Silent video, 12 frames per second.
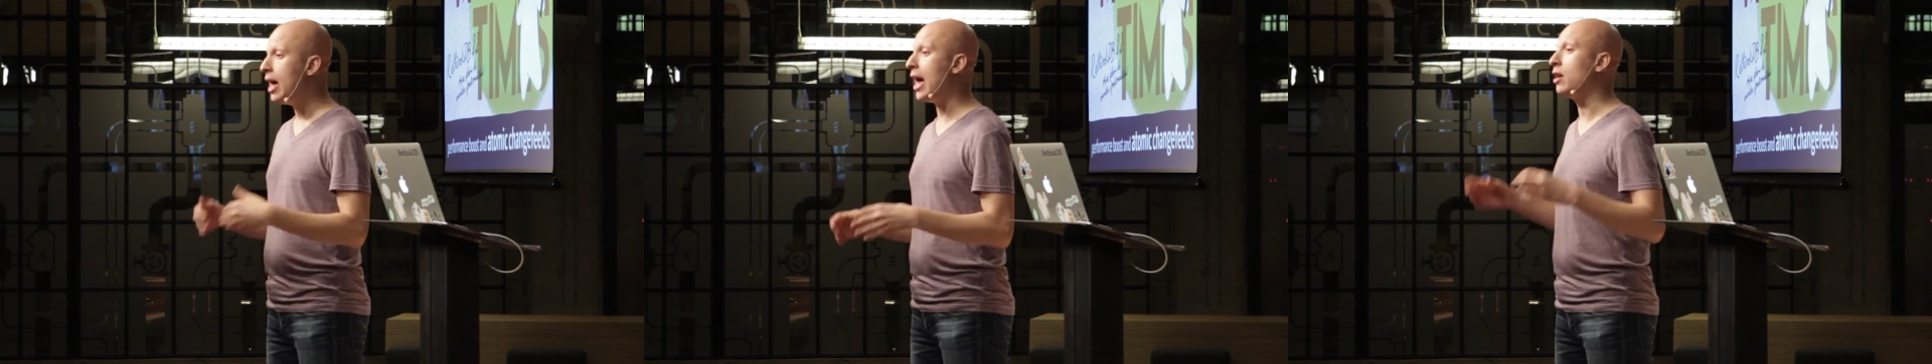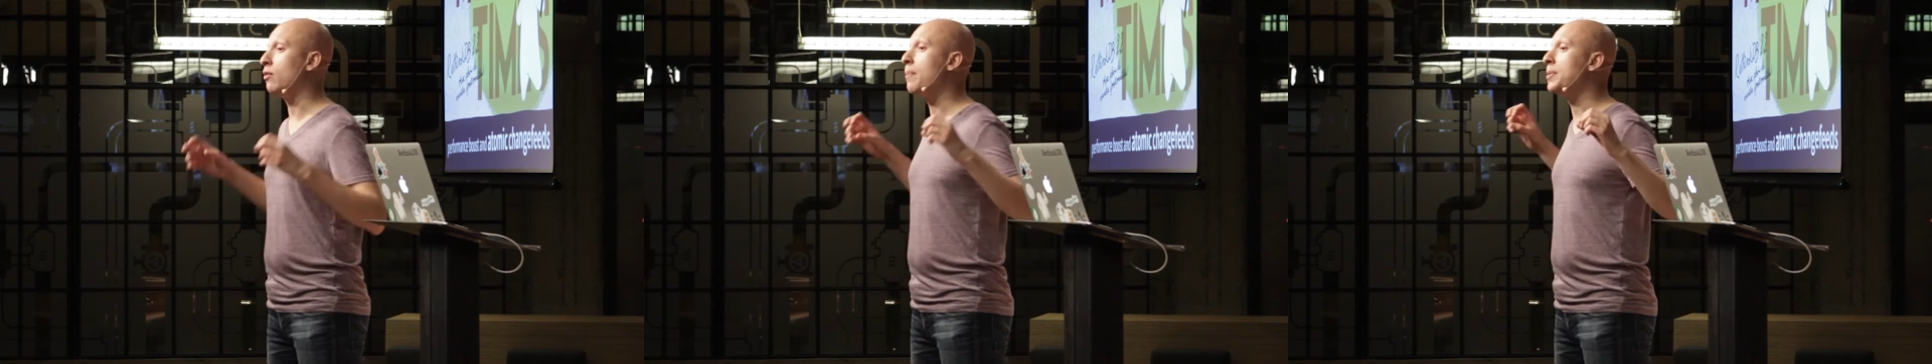
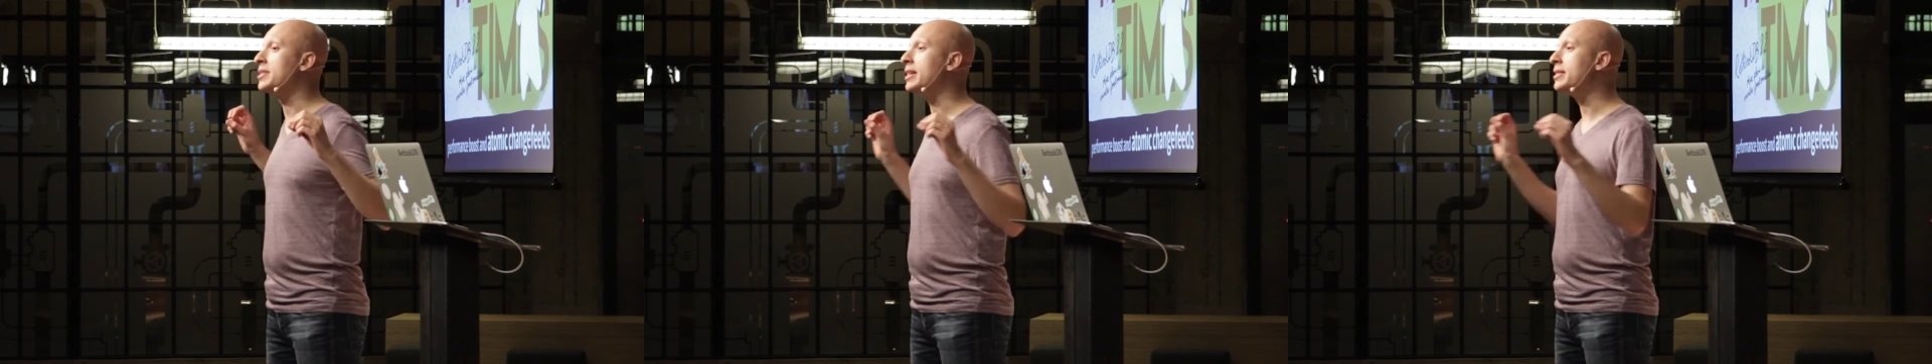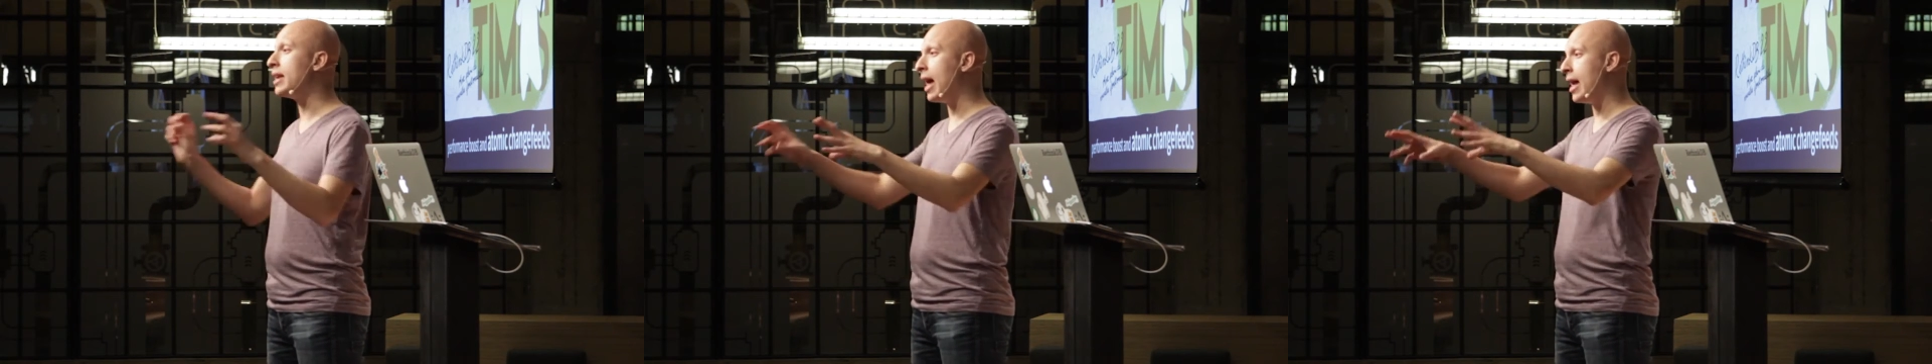and it
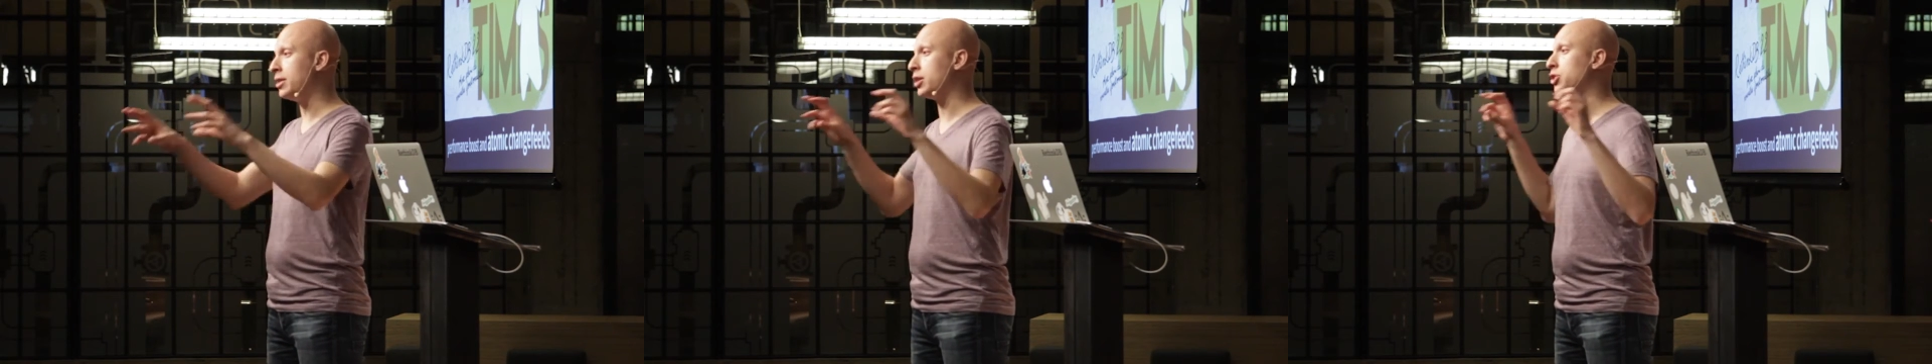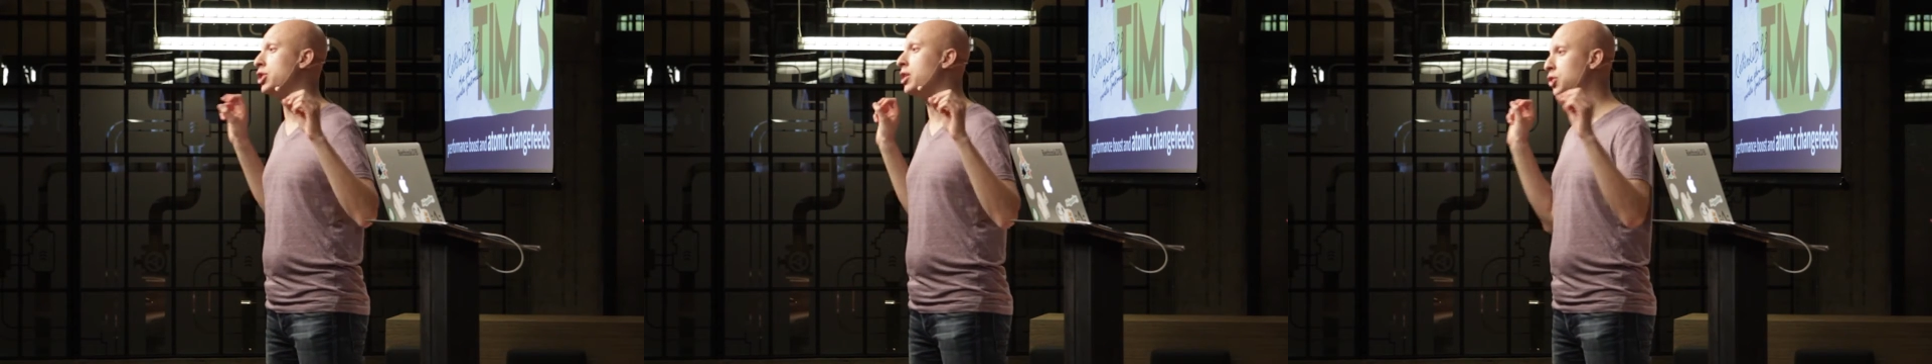represents it as
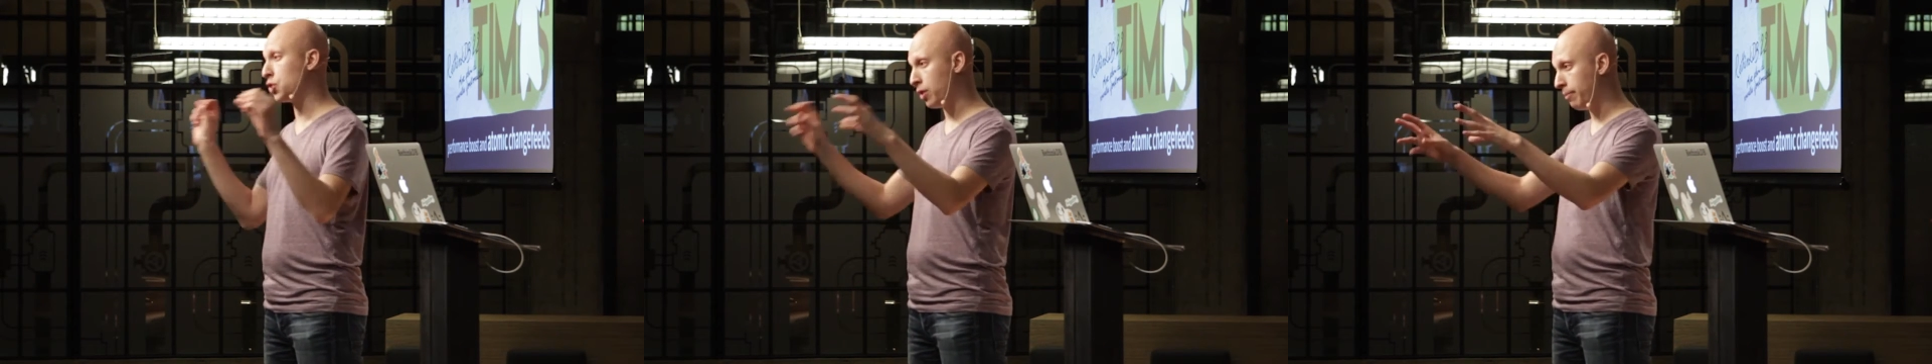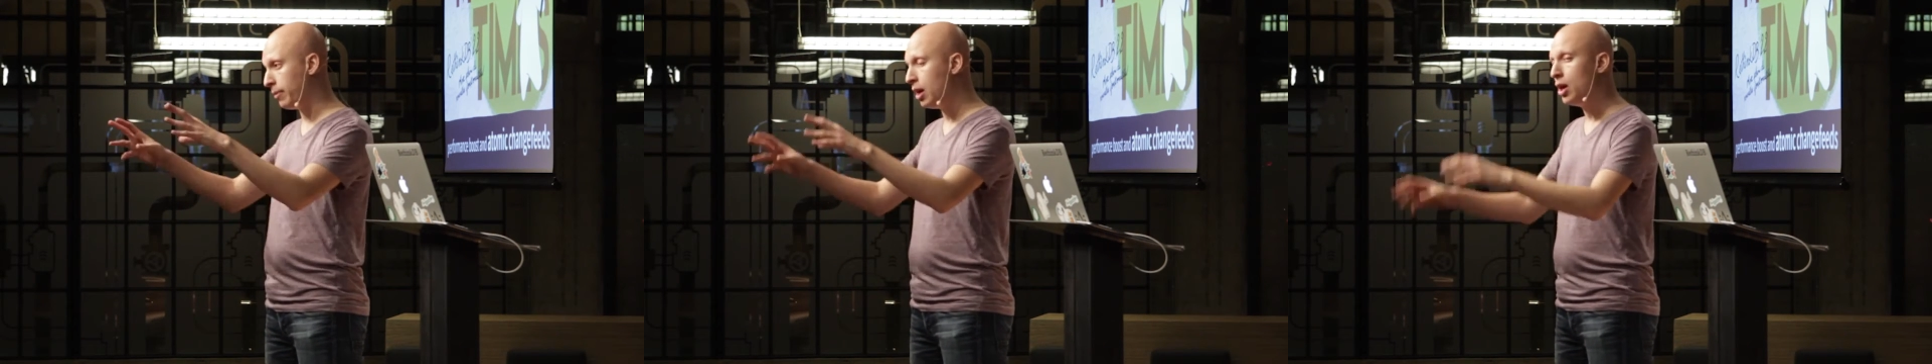a change
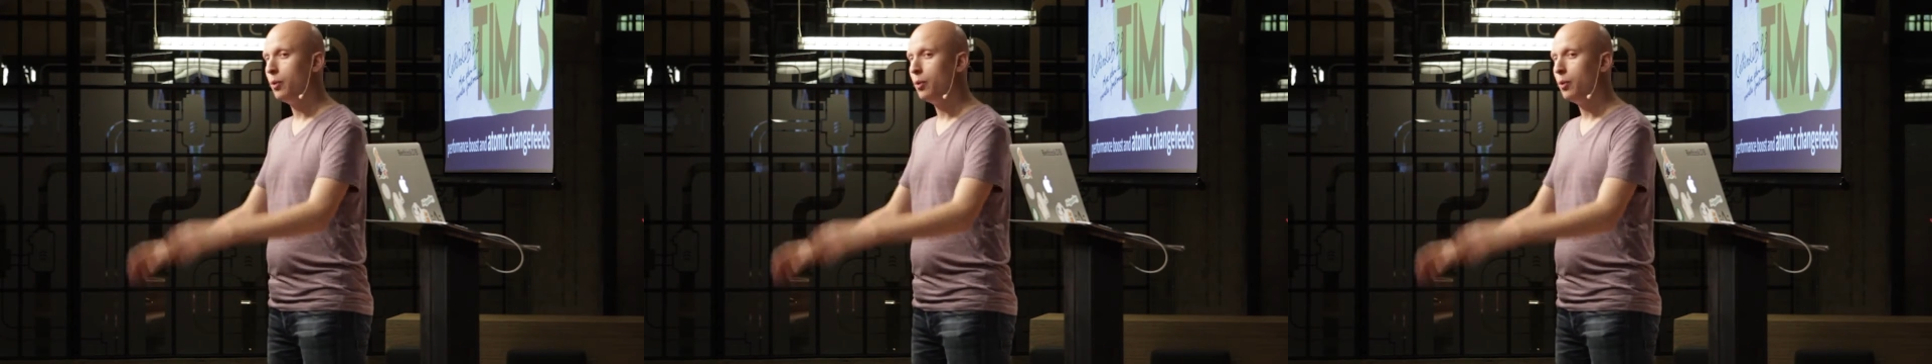stream.